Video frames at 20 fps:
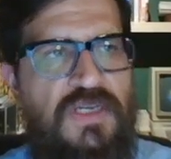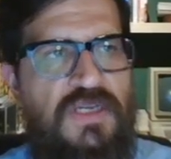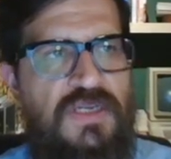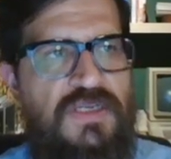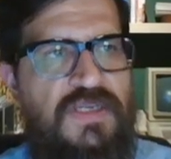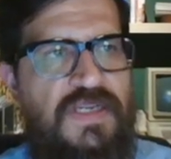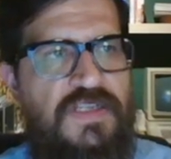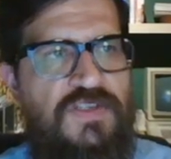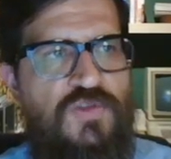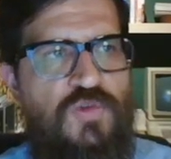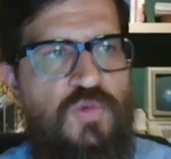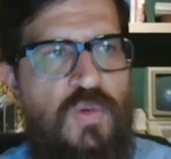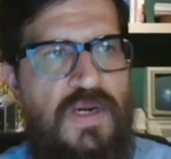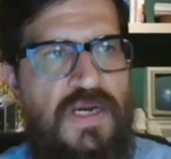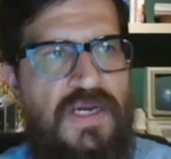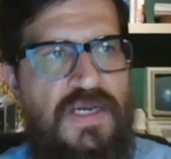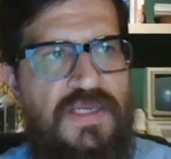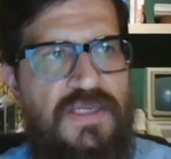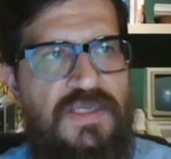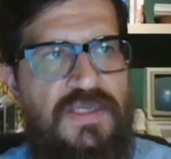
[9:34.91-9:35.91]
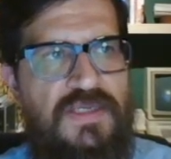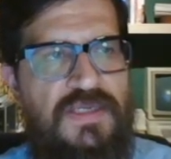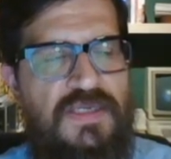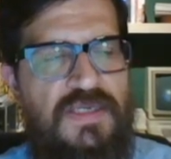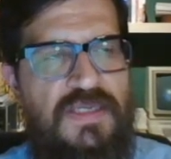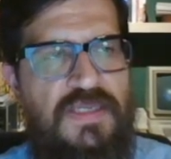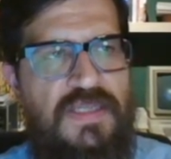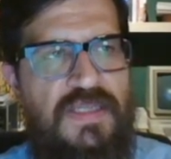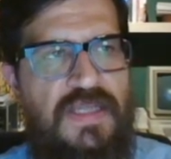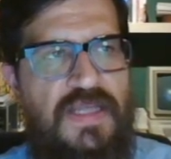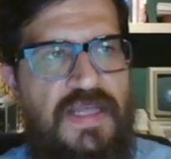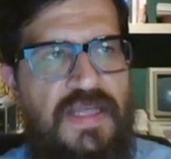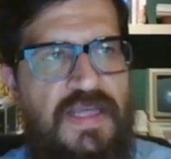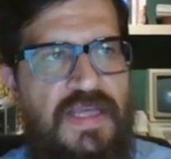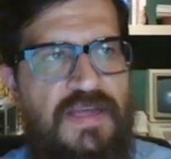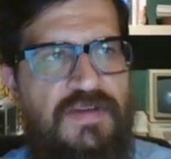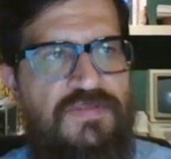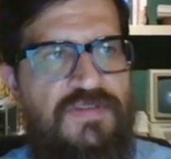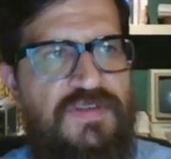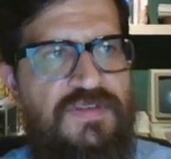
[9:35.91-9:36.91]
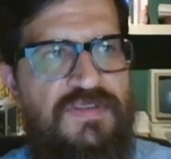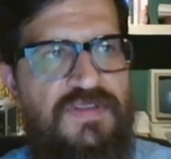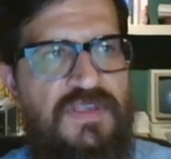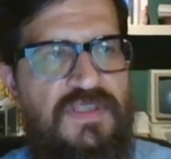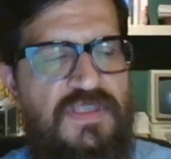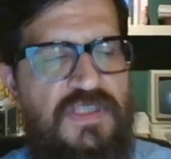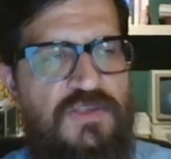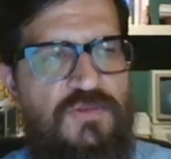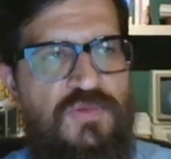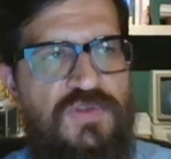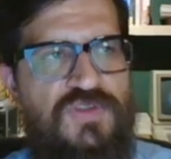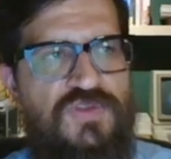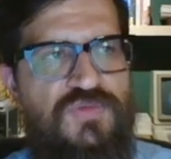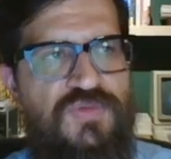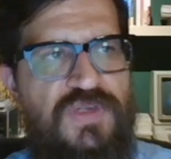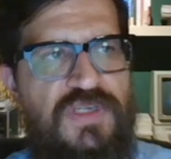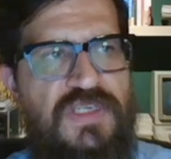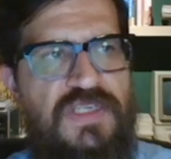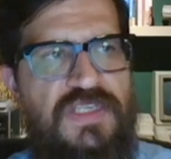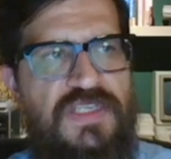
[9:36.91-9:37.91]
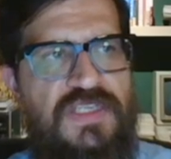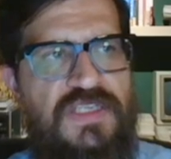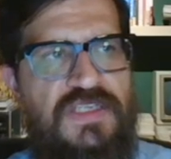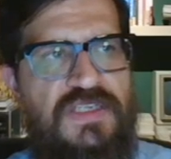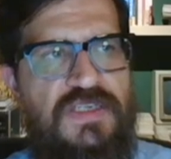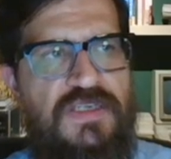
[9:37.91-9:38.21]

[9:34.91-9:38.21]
That's why everything that was really